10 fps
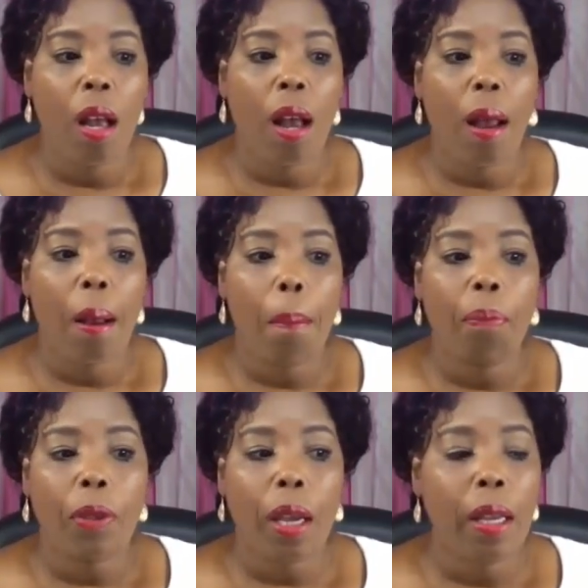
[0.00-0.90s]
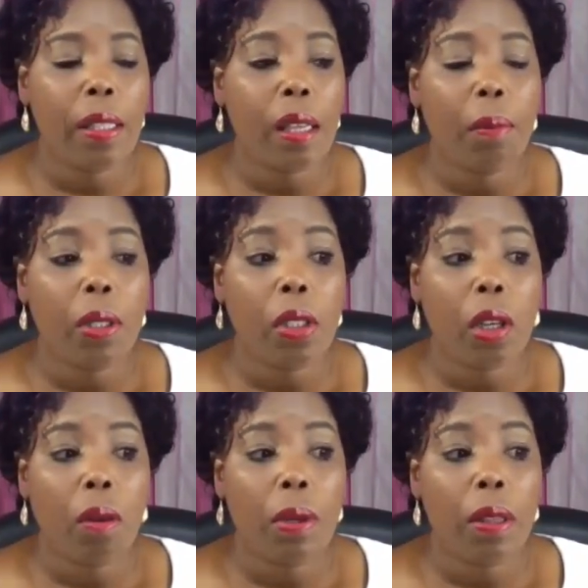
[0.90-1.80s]
I had somebody
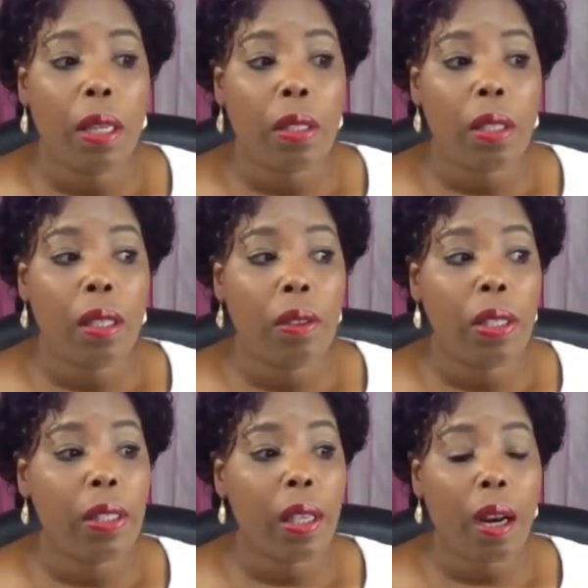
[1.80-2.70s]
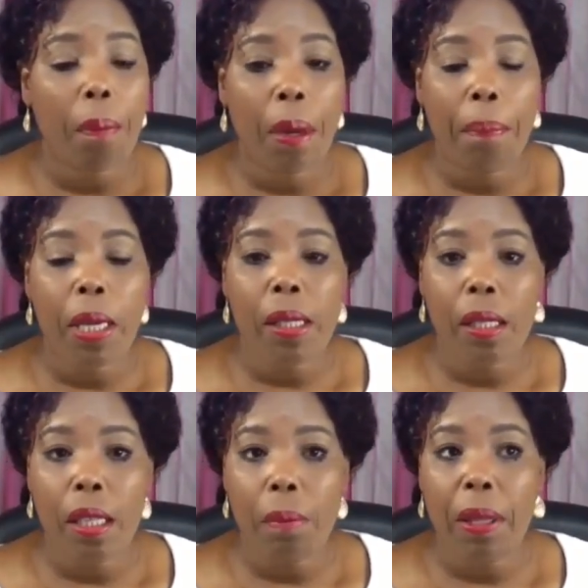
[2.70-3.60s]
tell me that they set up a
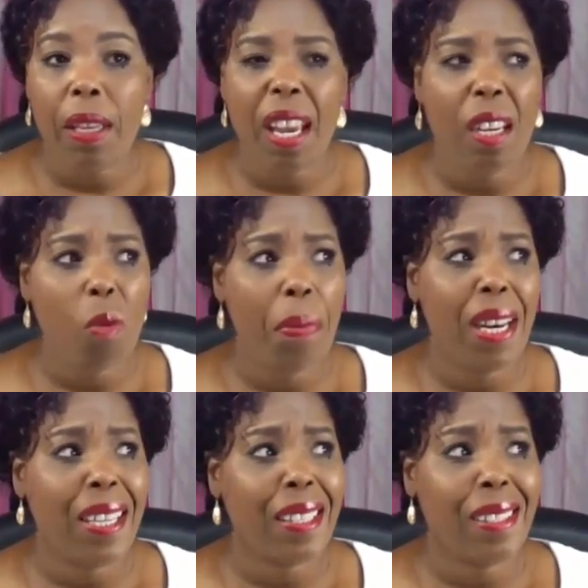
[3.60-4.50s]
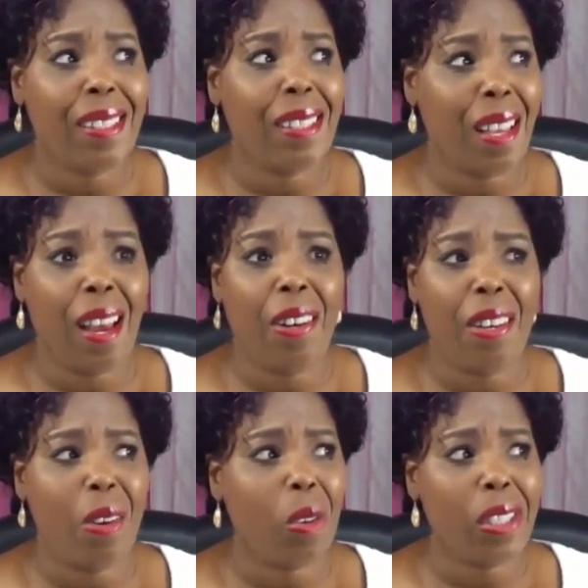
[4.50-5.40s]
business, but they had to pay like
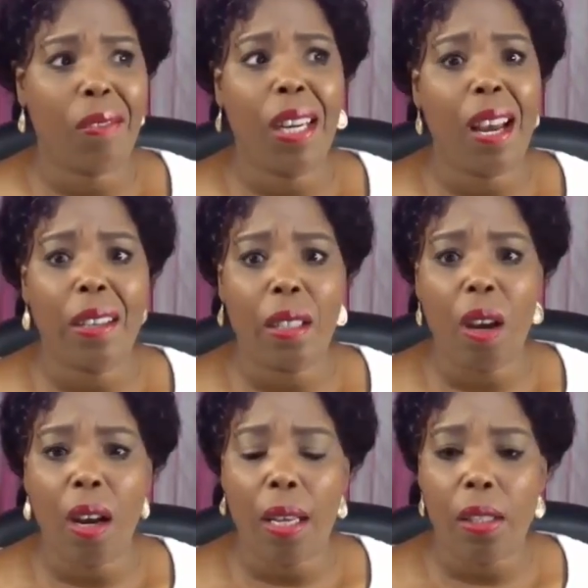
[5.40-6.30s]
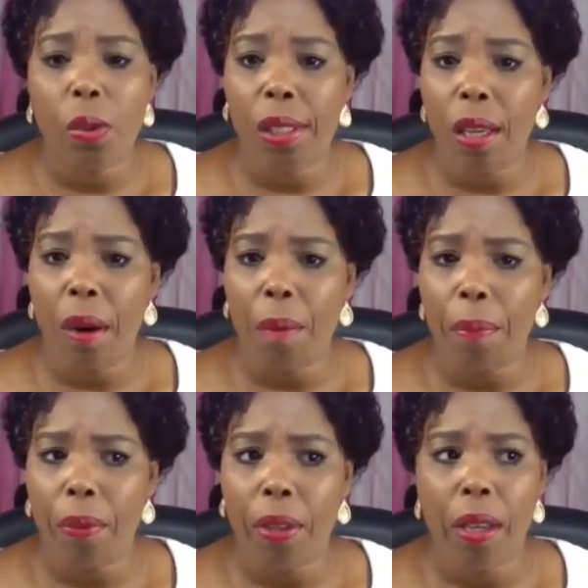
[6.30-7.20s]
$600 or $700 to set
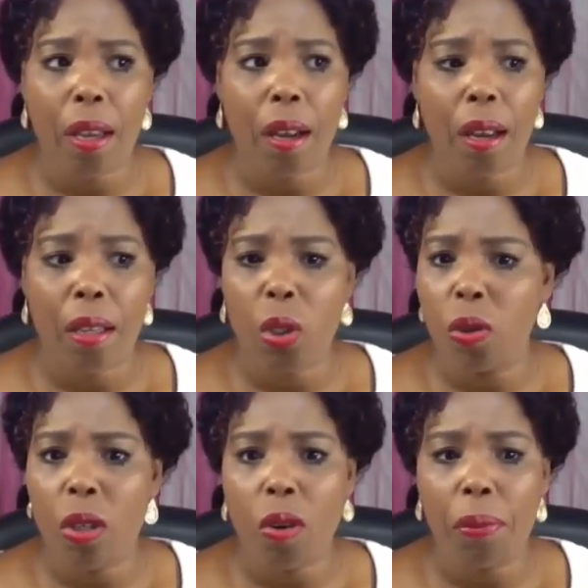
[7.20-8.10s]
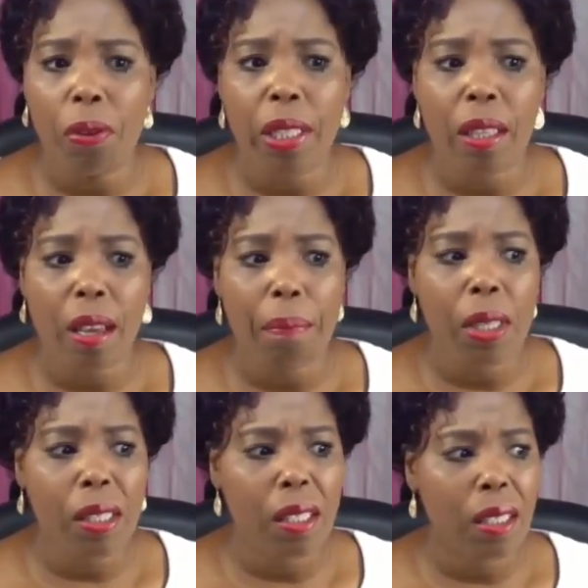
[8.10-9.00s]
up to incorporate their
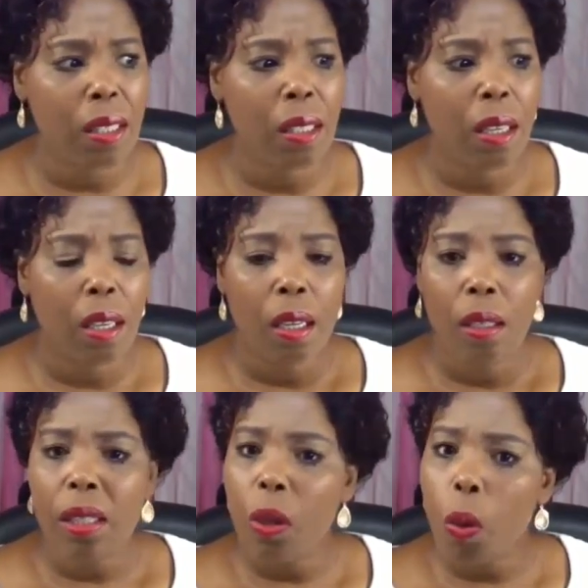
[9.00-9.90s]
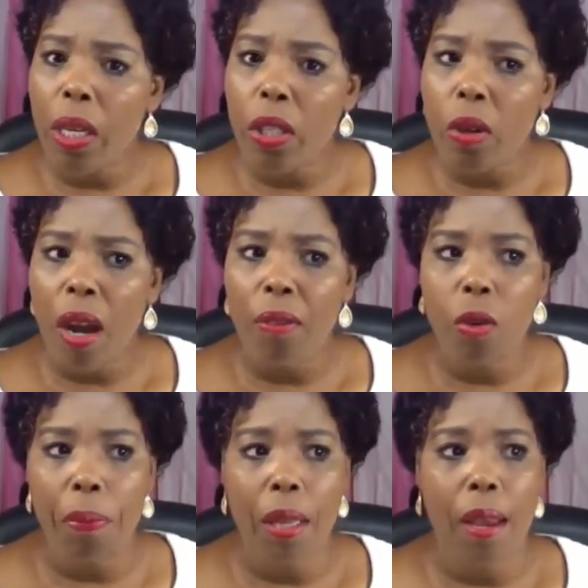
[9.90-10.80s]
business. I was like, why did you have
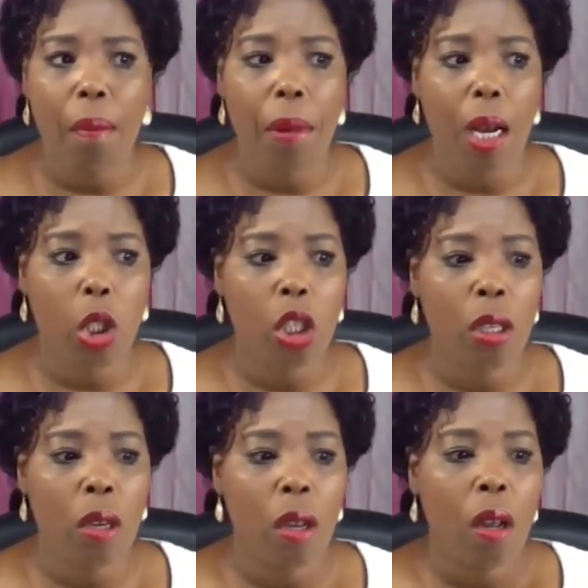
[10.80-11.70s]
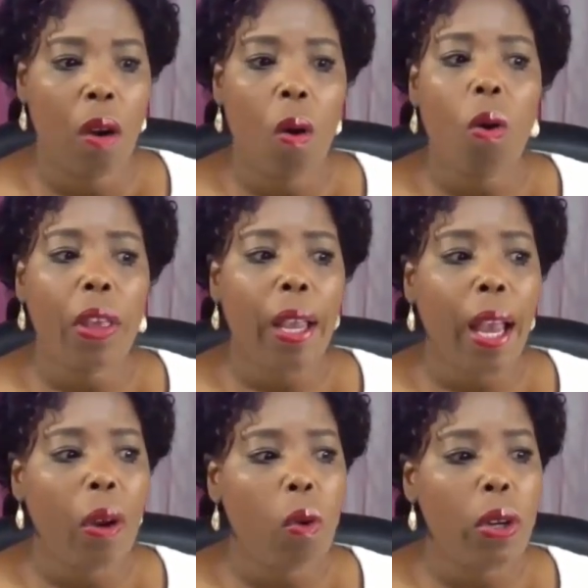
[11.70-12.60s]
to pay that much? Oh, the
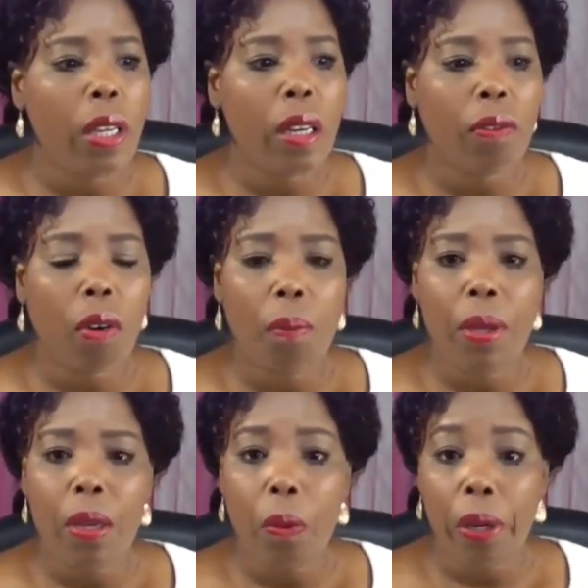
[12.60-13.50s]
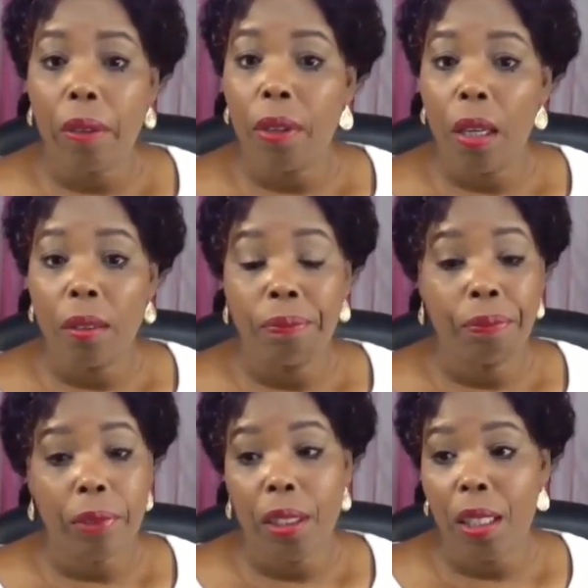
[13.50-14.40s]
guy who did it for me, whatever,
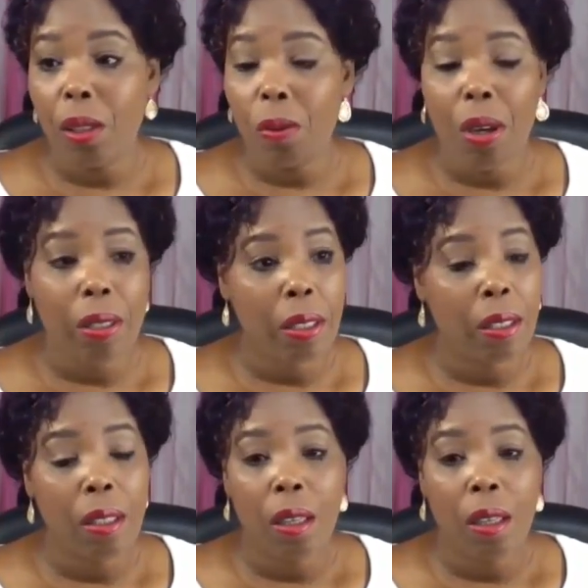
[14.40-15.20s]
guess what?